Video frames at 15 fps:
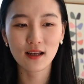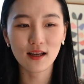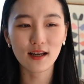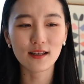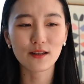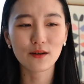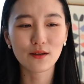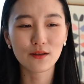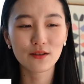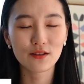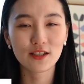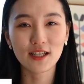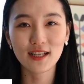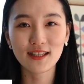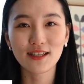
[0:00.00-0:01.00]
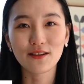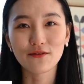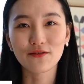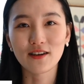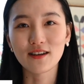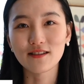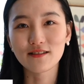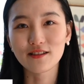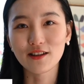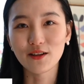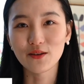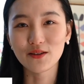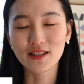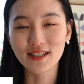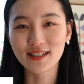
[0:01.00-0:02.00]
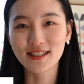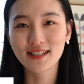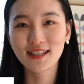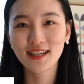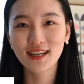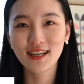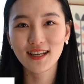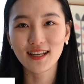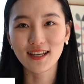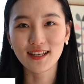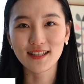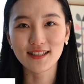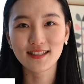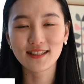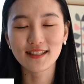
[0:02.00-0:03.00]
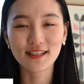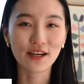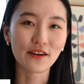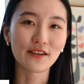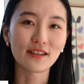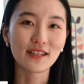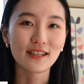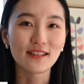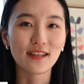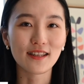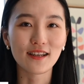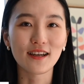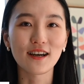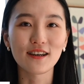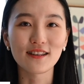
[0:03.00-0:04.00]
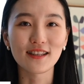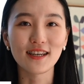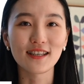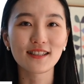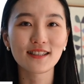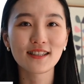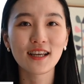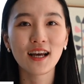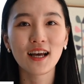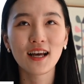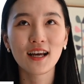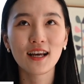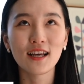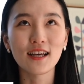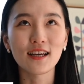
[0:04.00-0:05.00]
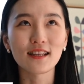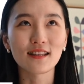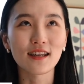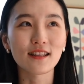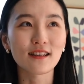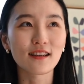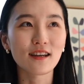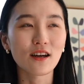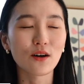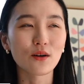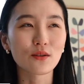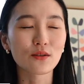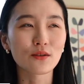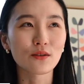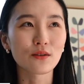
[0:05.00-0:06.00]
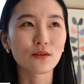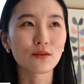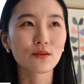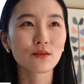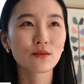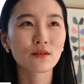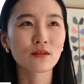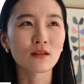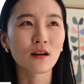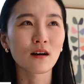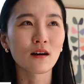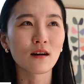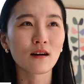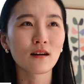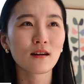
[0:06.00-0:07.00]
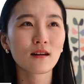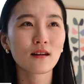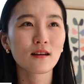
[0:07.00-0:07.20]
I know Jenny from Slow Knit is currently knitting on this, and I think I also saw